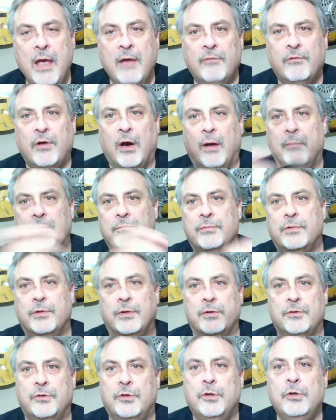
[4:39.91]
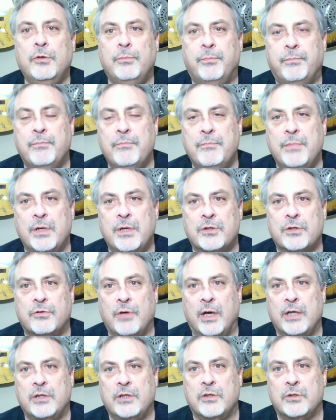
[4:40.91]
from the 2
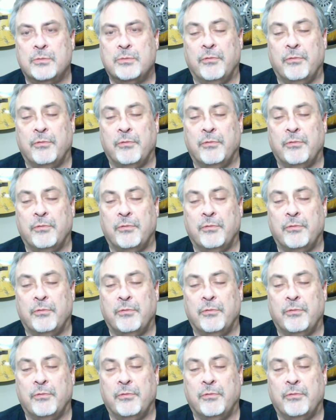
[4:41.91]
administrations